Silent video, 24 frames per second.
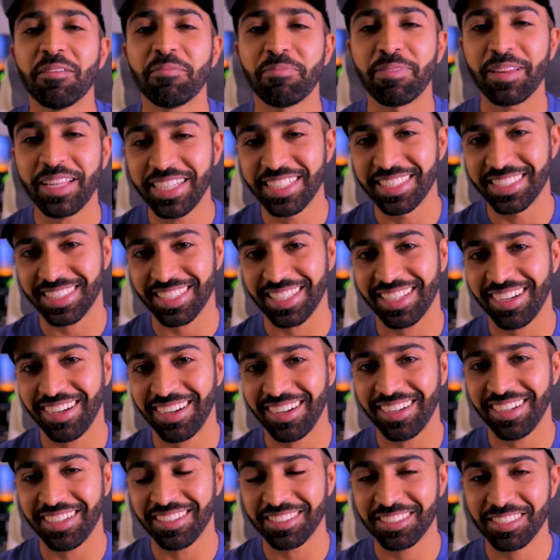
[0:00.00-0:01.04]
Please
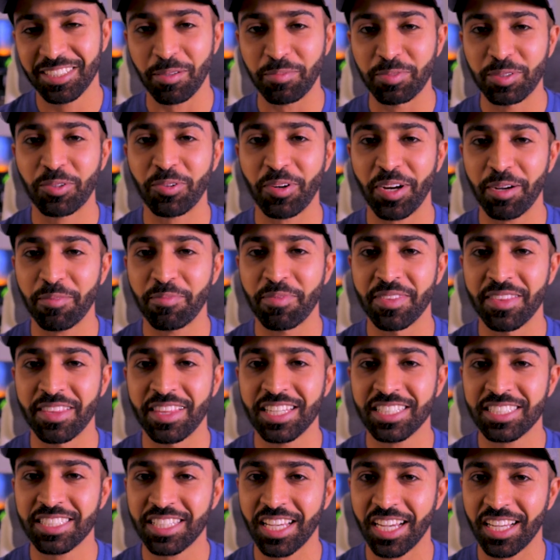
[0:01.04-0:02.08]
uh, subscribe to
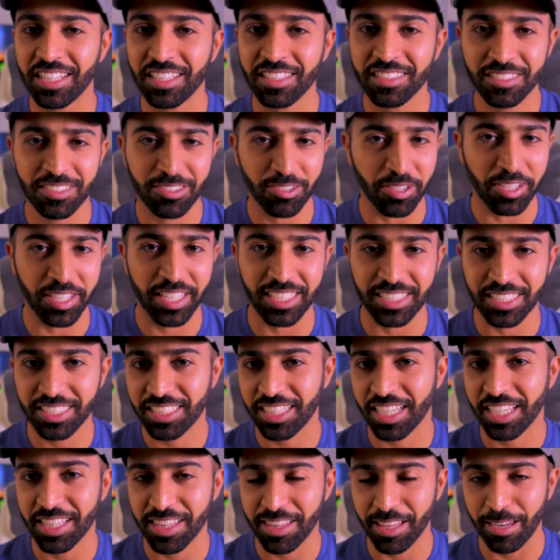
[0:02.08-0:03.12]
this channel so you can
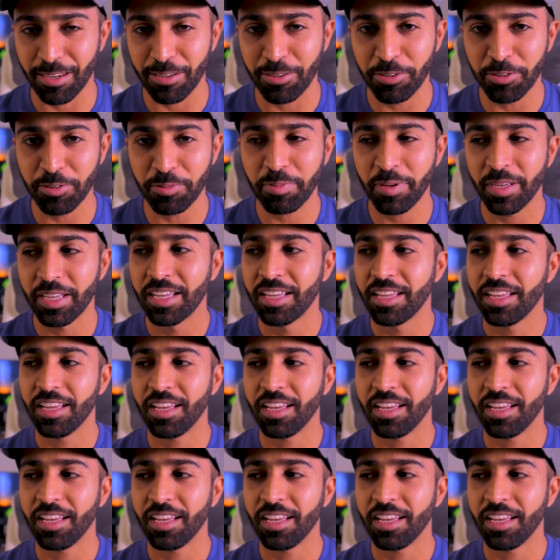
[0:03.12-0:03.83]
stay in the loop.